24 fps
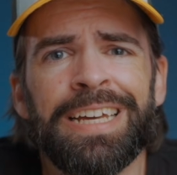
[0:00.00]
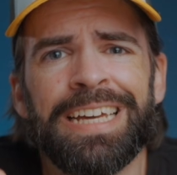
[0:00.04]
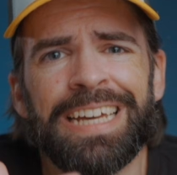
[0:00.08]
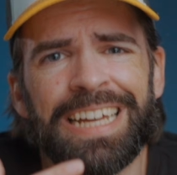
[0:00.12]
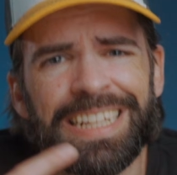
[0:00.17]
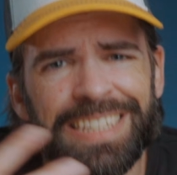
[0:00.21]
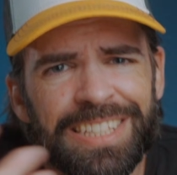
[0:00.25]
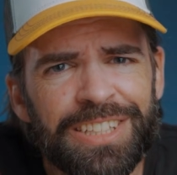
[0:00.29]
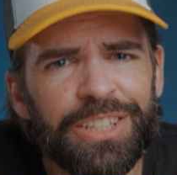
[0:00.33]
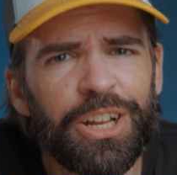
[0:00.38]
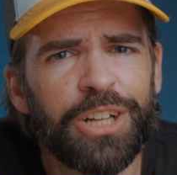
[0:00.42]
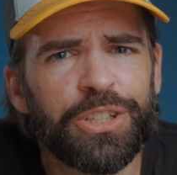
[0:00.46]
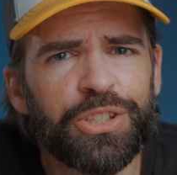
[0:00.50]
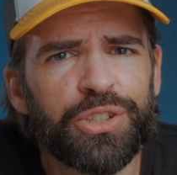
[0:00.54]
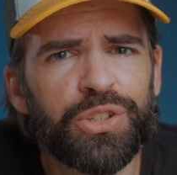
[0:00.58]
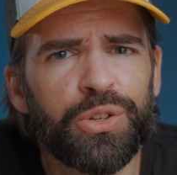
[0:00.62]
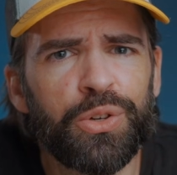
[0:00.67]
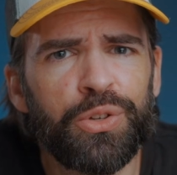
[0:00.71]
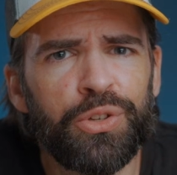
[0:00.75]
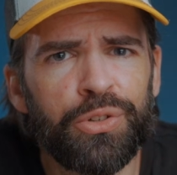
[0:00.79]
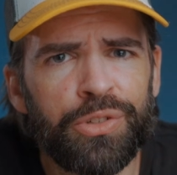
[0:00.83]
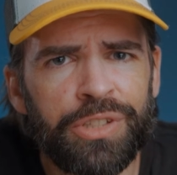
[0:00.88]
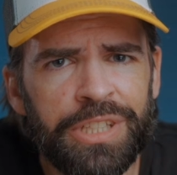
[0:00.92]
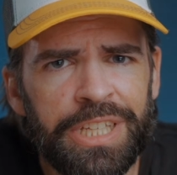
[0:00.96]
it's not so
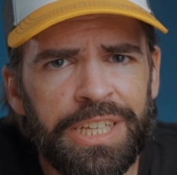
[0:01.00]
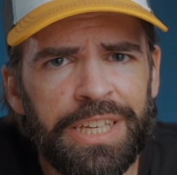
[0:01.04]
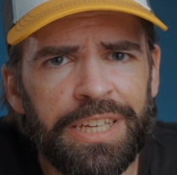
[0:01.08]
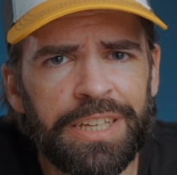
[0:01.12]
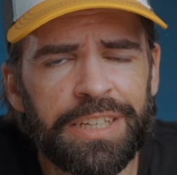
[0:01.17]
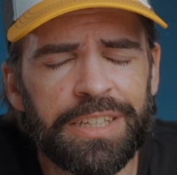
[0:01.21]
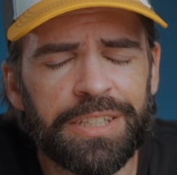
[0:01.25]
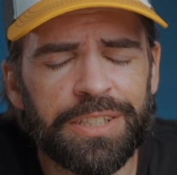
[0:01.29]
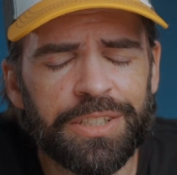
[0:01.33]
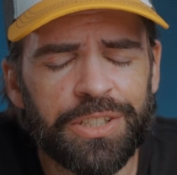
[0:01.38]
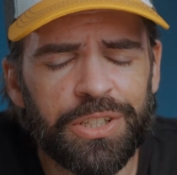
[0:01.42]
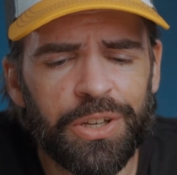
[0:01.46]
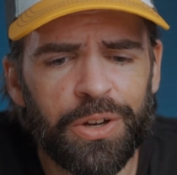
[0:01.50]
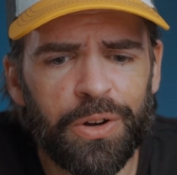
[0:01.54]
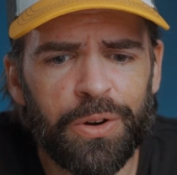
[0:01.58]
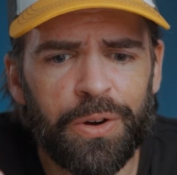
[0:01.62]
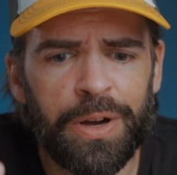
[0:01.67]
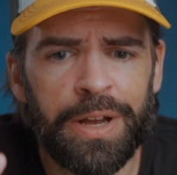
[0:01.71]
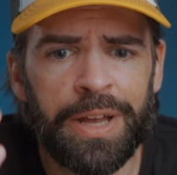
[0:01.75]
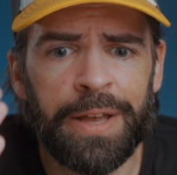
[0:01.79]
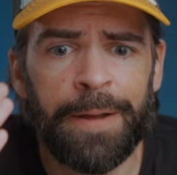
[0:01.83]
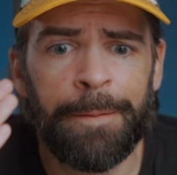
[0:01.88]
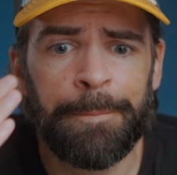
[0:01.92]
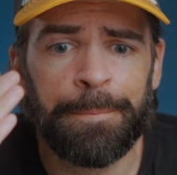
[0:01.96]
unique. So
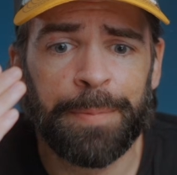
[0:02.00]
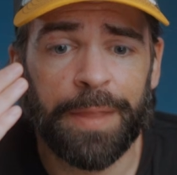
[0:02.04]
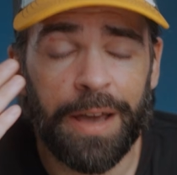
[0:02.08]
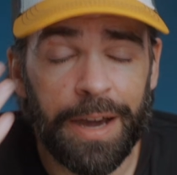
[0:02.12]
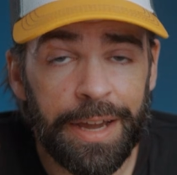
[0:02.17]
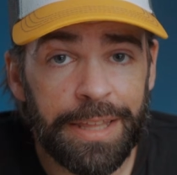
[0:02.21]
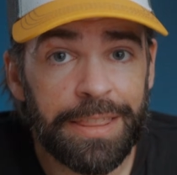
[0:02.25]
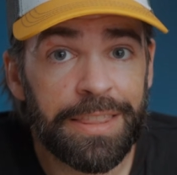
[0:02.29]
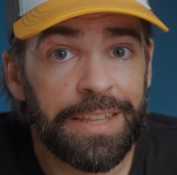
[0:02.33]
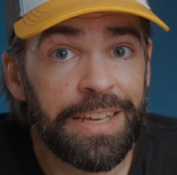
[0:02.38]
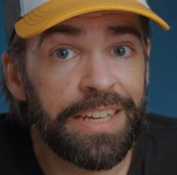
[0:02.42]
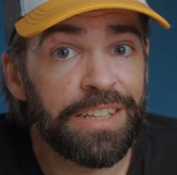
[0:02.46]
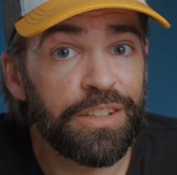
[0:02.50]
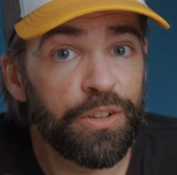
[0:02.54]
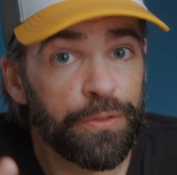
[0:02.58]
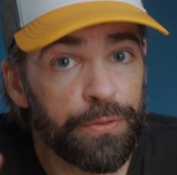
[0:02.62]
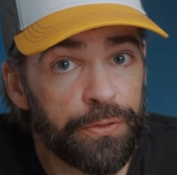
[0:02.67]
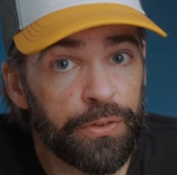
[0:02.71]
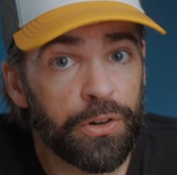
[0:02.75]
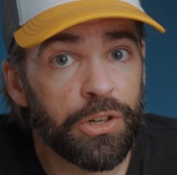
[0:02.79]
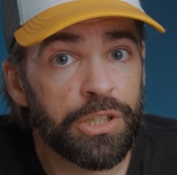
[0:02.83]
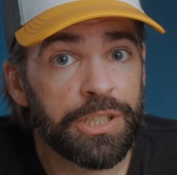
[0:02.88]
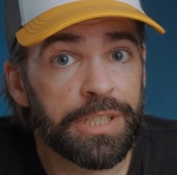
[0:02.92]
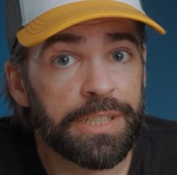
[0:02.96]
I think the
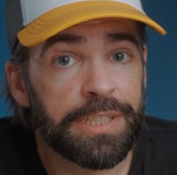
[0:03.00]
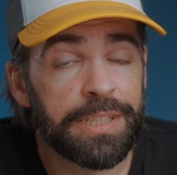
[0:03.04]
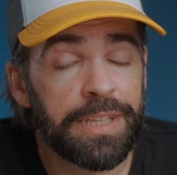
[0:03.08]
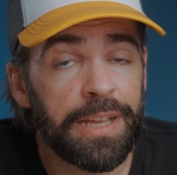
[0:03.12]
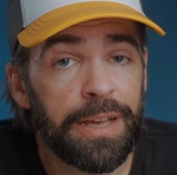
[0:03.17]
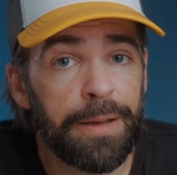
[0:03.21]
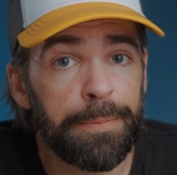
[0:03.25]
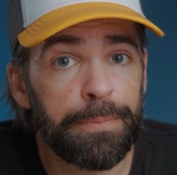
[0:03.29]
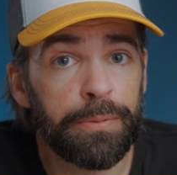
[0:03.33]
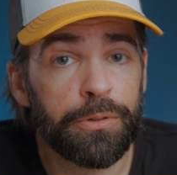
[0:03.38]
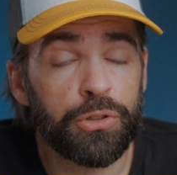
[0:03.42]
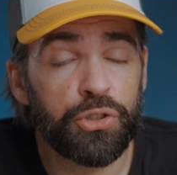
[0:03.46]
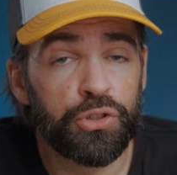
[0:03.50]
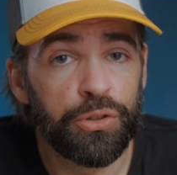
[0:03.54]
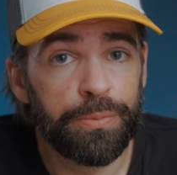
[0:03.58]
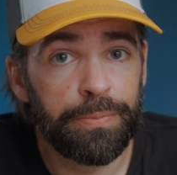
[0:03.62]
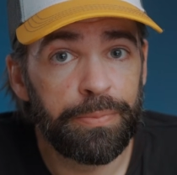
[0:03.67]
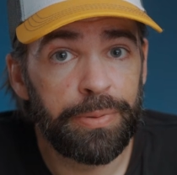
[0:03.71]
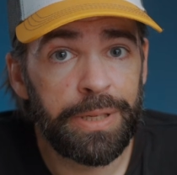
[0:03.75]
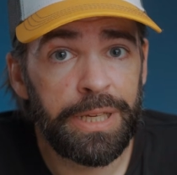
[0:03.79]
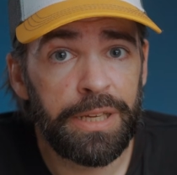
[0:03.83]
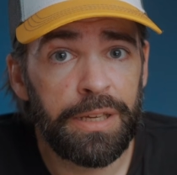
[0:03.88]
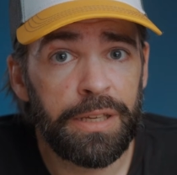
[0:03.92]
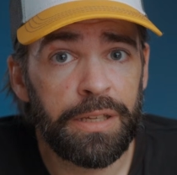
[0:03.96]
first step should
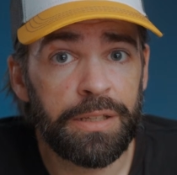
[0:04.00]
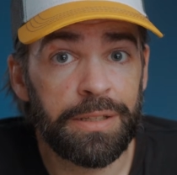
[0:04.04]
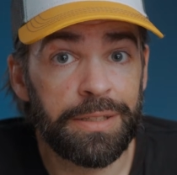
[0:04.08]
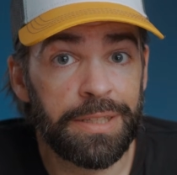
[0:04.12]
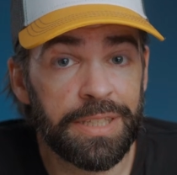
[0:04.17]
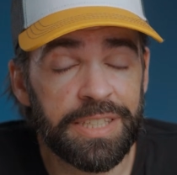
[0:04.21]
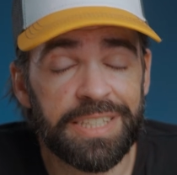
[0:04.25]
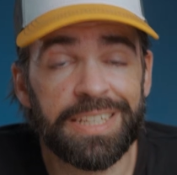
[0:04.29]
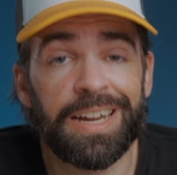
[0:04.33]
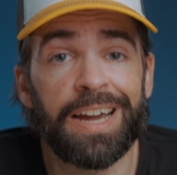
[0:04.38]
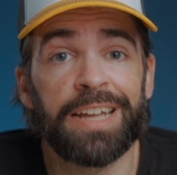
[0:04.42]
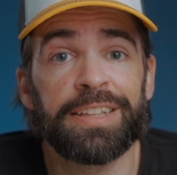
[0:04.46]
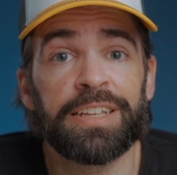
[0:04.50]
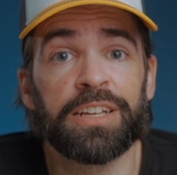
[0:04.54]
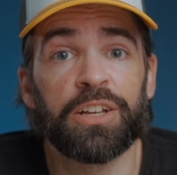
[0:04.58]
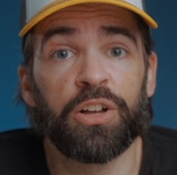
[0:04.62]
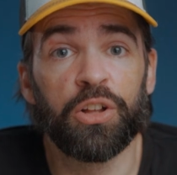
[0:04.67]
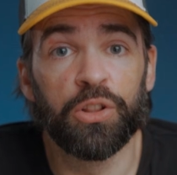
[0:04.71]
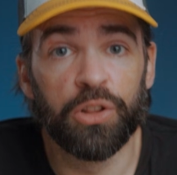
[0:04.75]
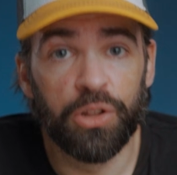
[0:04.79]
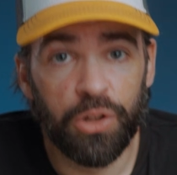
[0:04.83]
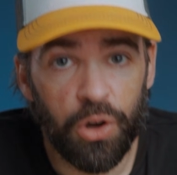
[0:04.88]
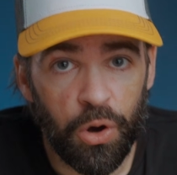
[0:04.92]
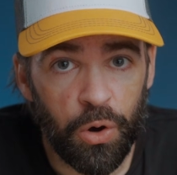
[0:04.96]
be designing
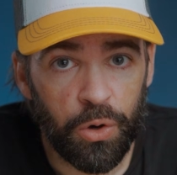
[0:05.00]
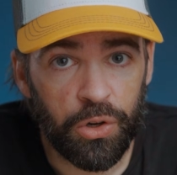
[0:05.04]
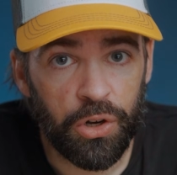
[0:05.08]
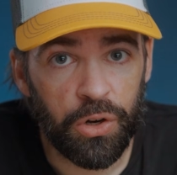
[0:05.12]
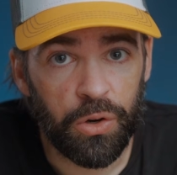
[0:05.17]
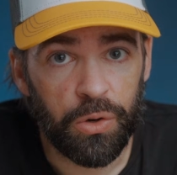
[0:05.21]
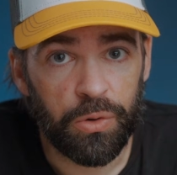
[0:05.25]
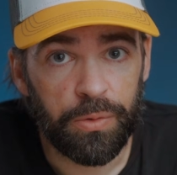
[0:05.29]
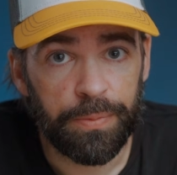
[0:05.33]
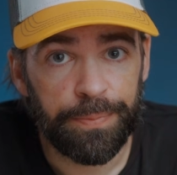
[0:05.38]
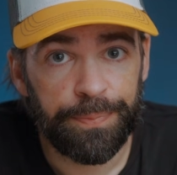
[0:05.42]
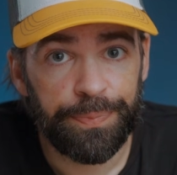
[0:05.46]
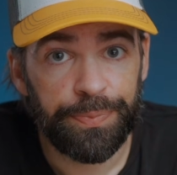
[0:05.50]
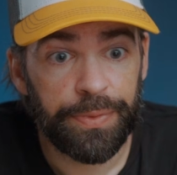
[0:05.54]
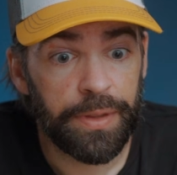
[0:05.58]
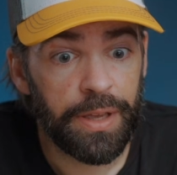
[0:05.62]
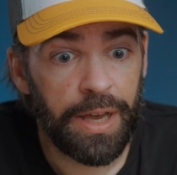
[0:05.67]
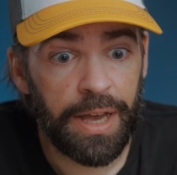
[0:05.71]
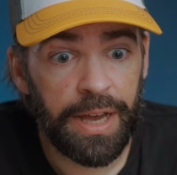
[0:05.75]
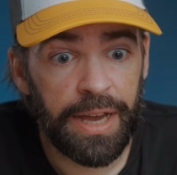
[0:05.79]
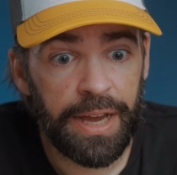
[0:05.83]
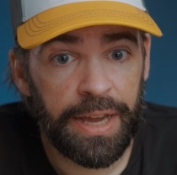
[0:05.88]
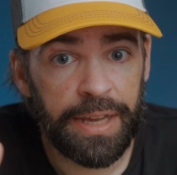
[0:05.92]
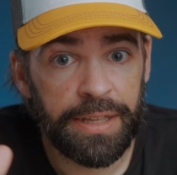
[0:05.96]
a logo.
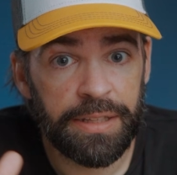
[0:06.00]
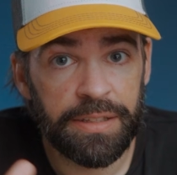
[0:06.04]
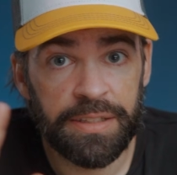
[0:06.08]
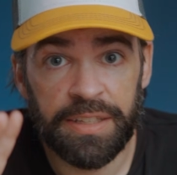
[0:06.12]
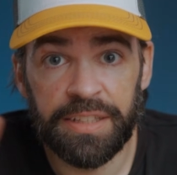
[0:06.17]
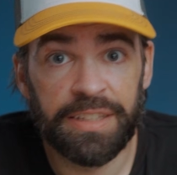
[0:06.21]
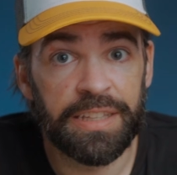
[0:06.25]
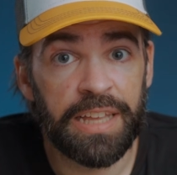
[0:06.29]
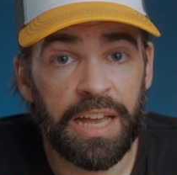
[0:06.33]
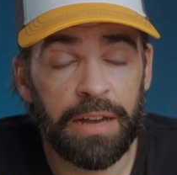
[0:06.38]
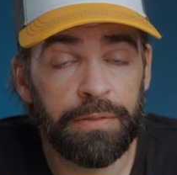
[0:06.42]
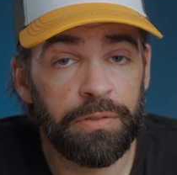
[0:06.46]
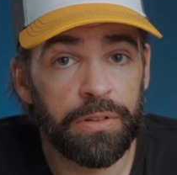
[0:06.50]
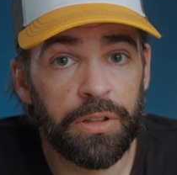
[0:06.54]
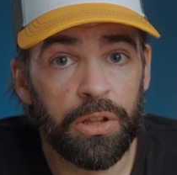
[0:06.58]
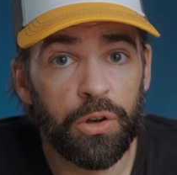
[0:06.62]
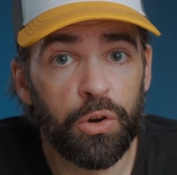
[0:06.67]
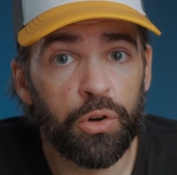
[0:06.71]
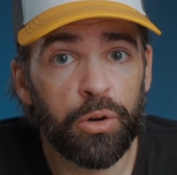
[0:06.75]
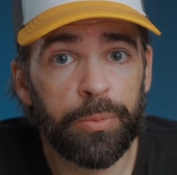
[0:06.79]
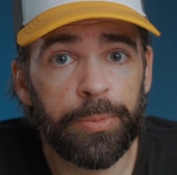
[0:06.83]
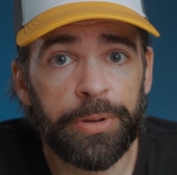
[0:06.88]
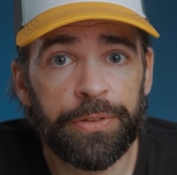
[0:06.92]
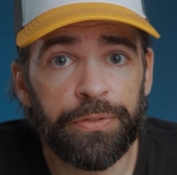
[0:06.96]
I didn't have a
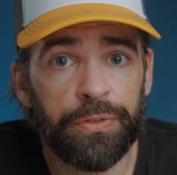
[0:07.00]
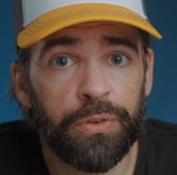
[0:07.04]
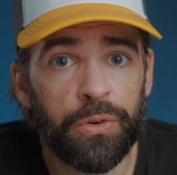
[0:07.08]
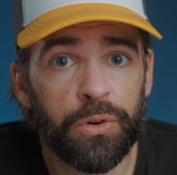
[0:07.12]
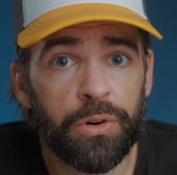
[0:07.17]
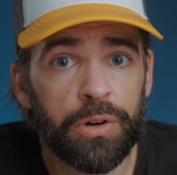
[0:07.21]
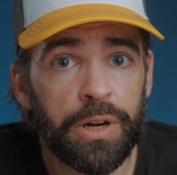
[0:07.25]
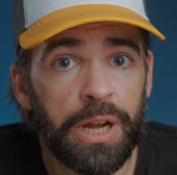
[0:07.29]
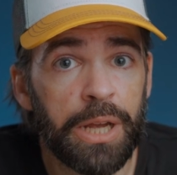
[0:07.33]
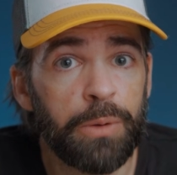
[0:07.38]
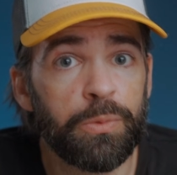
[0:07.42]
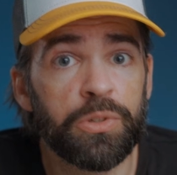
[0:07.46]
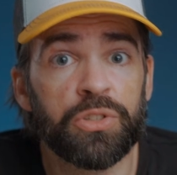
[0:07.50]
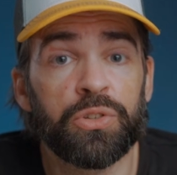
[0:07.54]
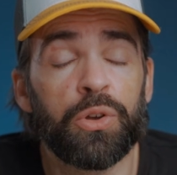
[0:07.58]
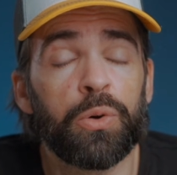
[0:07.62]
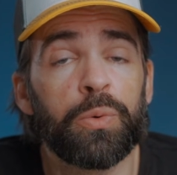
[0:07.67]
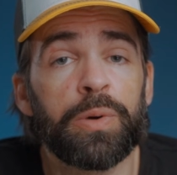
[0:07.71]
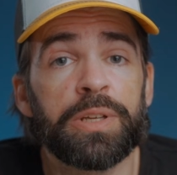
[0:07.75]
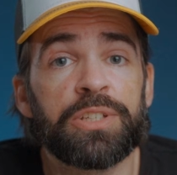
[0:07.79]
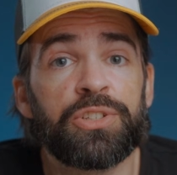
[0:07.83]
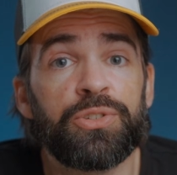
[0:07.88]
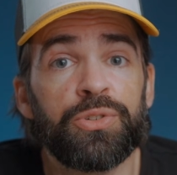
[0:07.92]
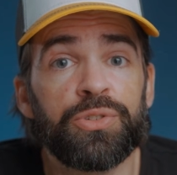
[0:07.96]
logo before, I was
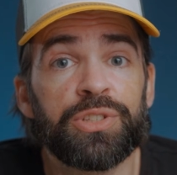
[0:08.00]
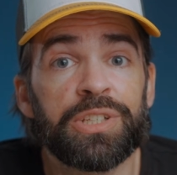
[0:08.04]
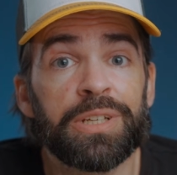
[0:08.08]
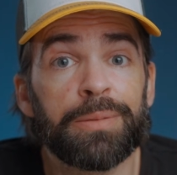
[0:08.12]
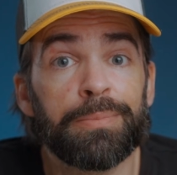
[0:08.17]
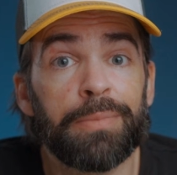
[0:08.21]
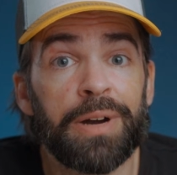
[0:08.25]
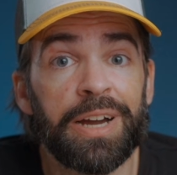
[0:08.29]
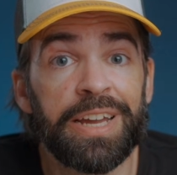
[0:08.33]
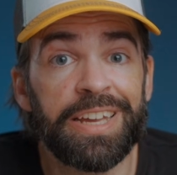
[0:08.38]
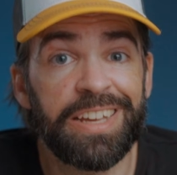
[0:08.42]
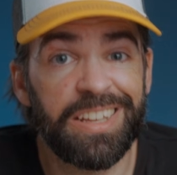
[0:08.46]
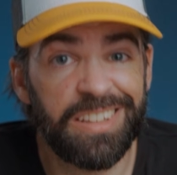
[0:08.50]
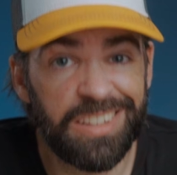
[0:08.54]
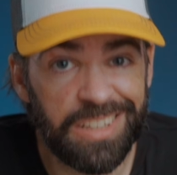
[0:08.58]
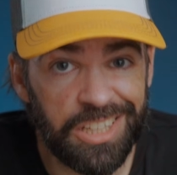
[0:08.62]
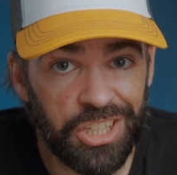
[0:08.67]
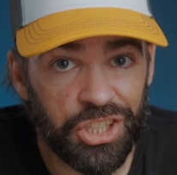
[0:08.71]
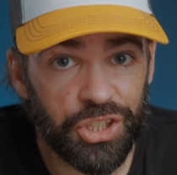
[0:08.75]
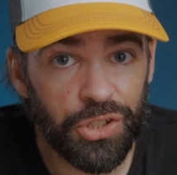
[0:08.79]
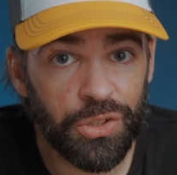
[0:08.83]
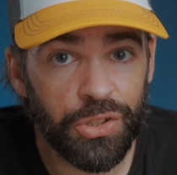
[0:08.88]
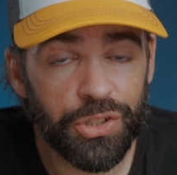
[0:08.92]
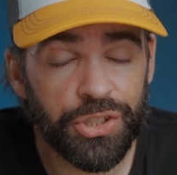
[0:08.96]
always using my
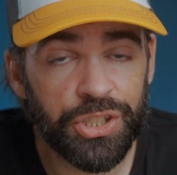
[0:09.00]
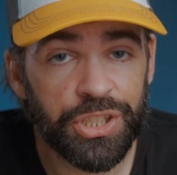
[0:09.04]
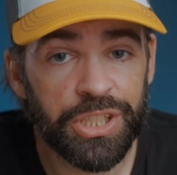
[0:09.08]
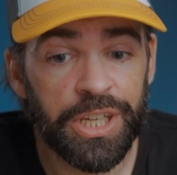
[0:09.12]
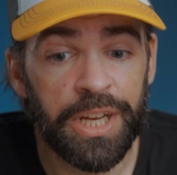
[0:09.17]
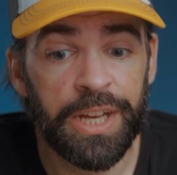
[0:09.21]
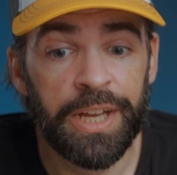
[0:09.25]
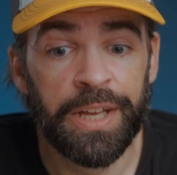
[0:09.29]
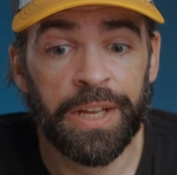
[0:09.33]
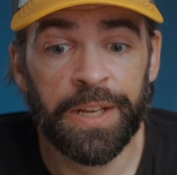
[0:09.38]
initials.